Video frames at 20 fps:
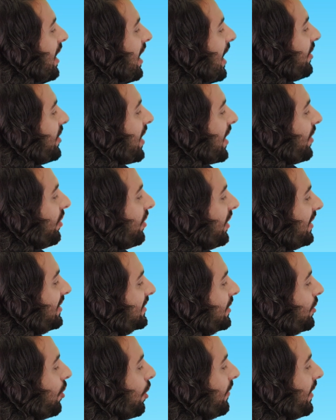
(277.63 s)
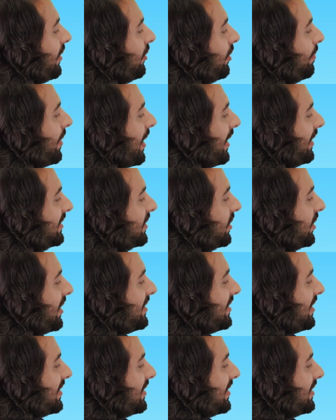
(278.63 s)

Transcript: and then this covalent bond is going to